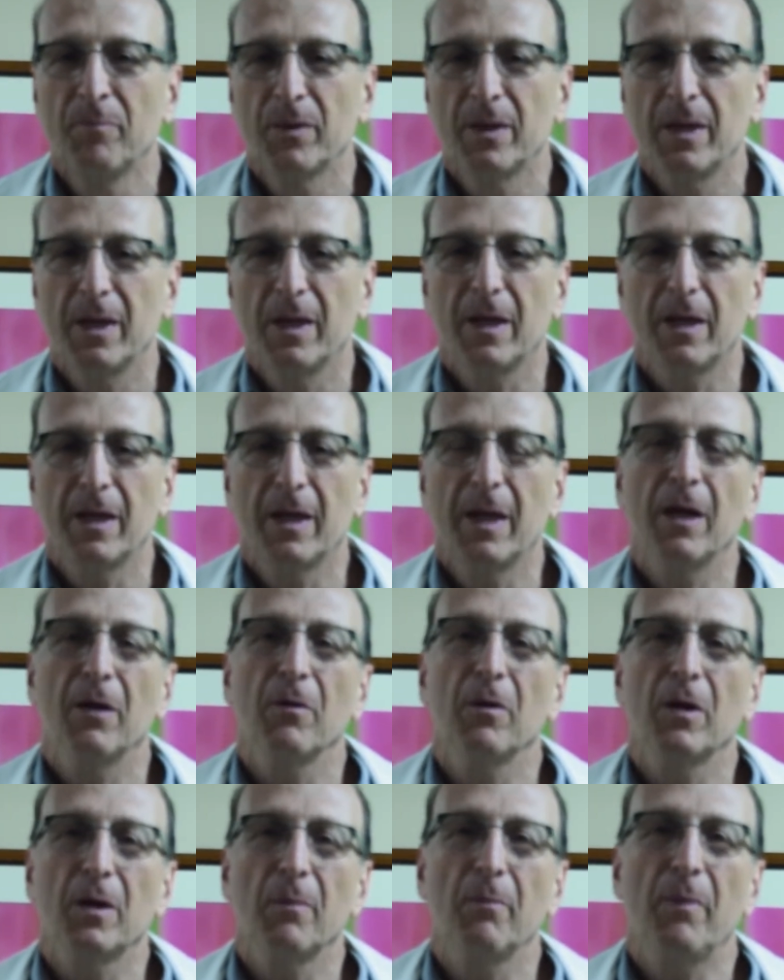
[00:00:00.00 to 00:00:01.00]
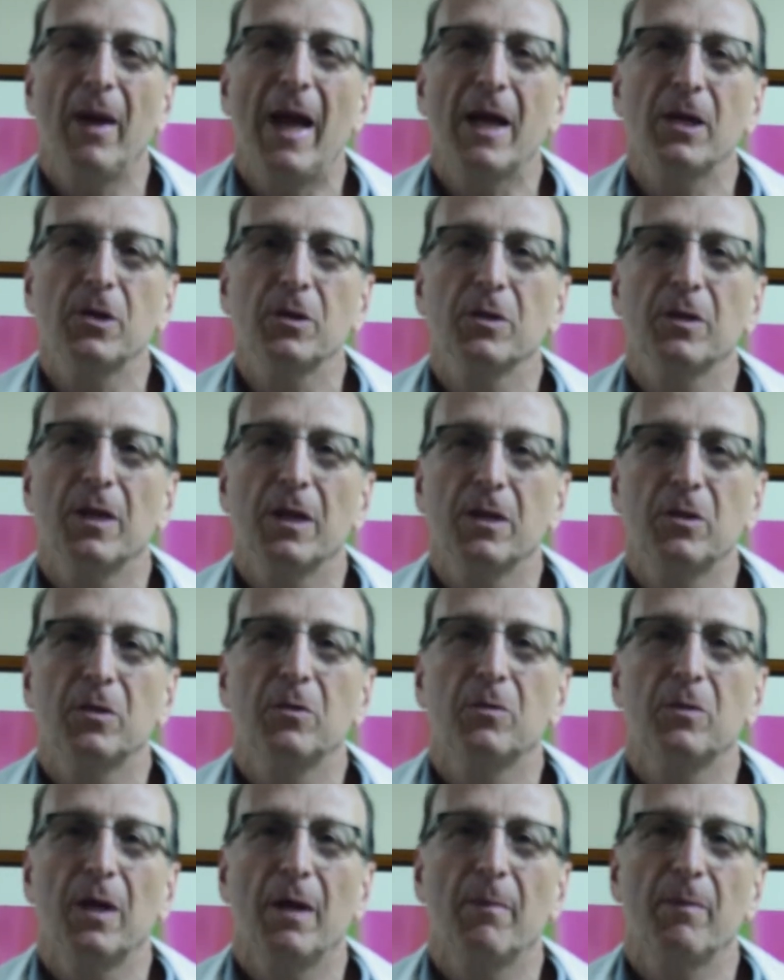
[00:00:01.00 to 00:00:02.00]
The care and compassion that
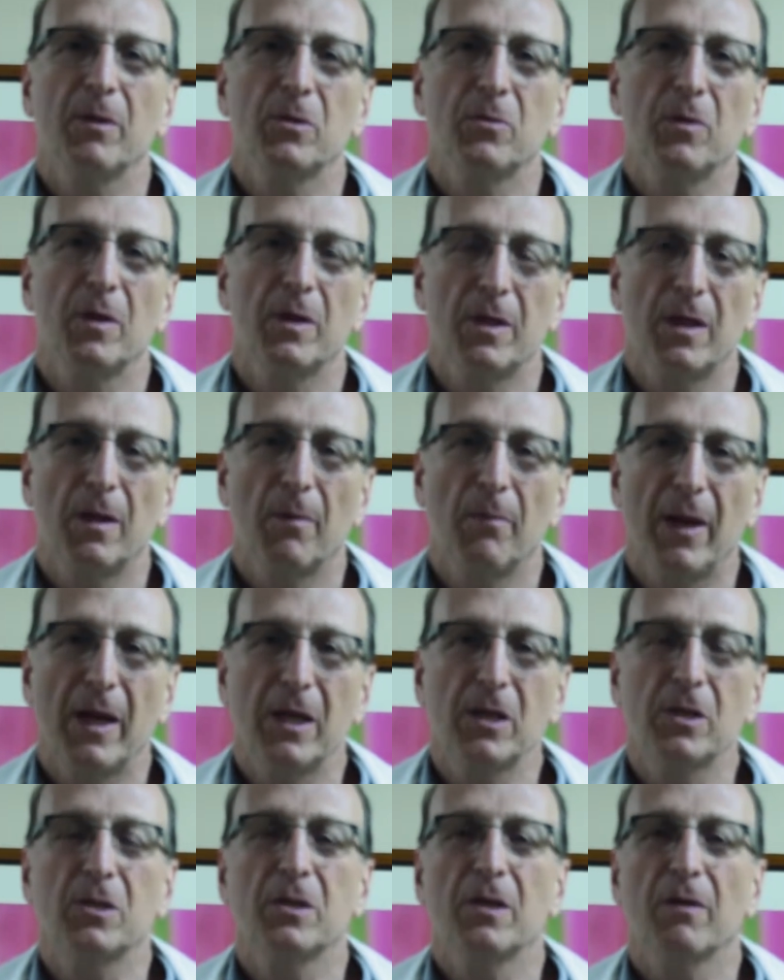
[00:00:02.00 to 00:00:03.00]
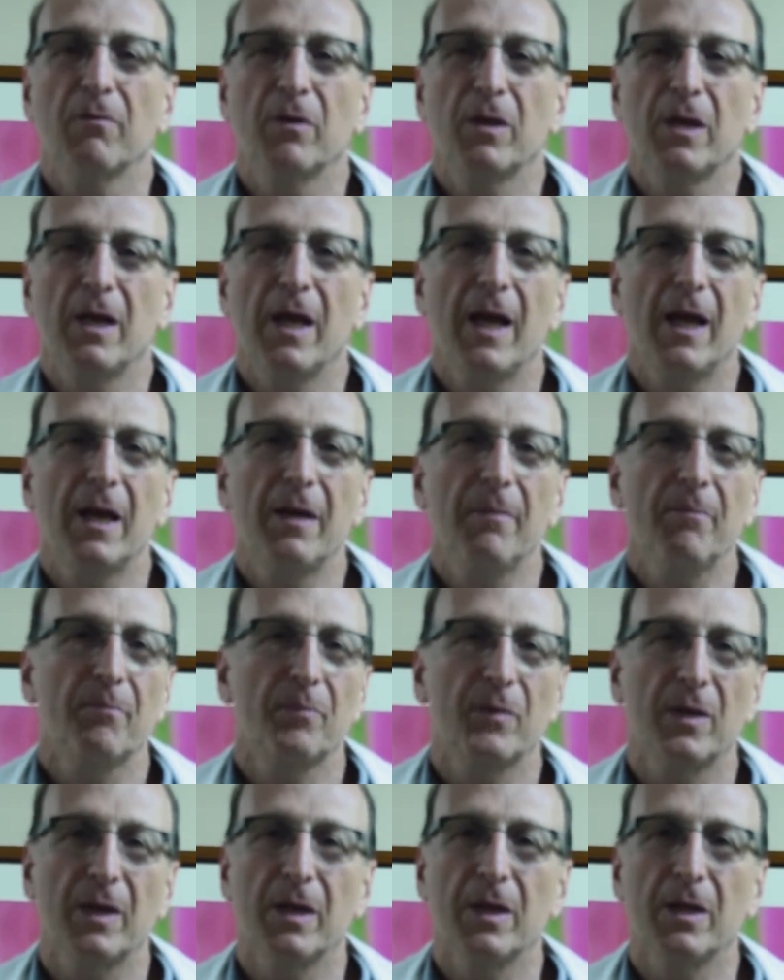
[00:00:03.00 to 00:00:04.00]
you demonstrate to our patients every day
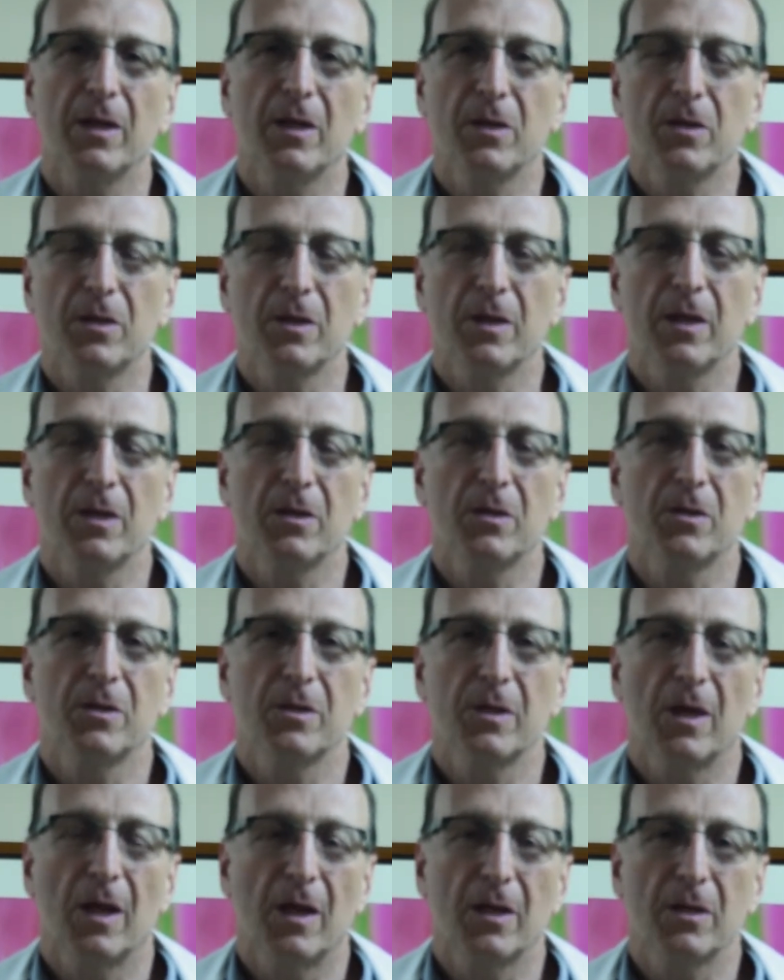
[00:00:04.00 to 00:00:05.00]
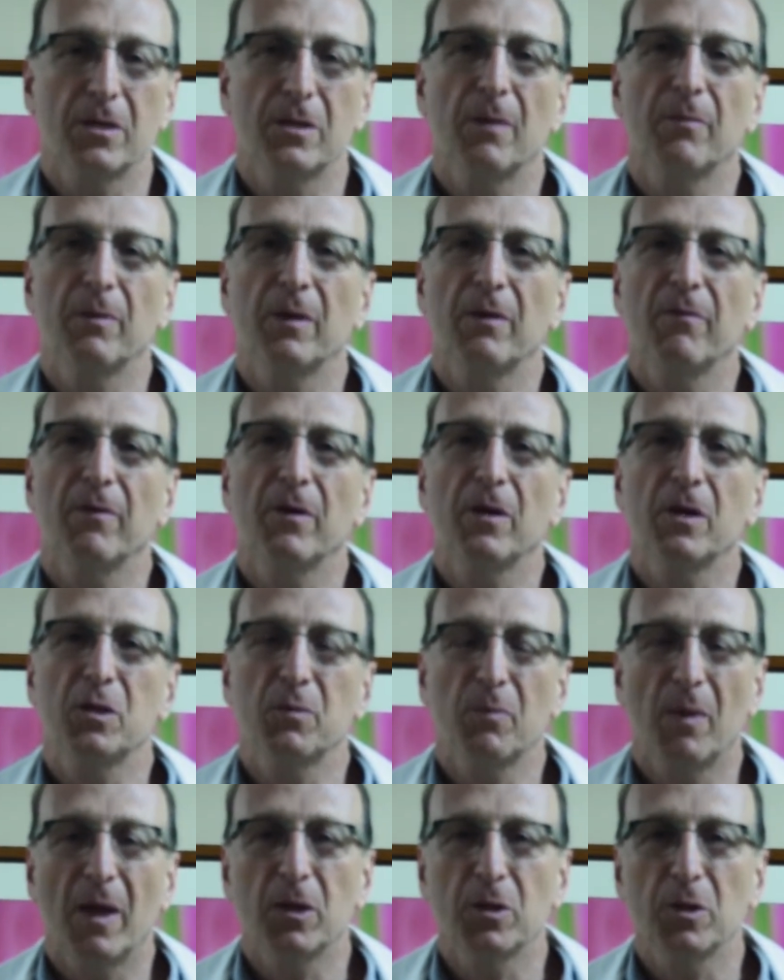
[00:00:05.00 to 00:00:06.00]
is, is uh, something very
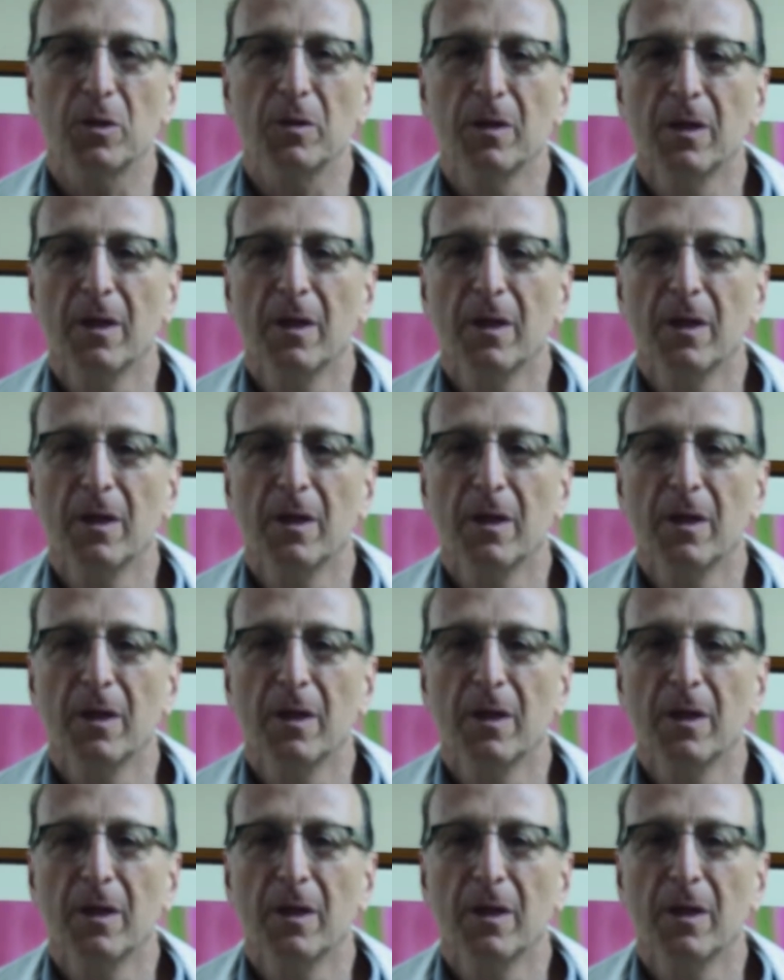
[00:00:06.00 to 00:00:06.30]
special.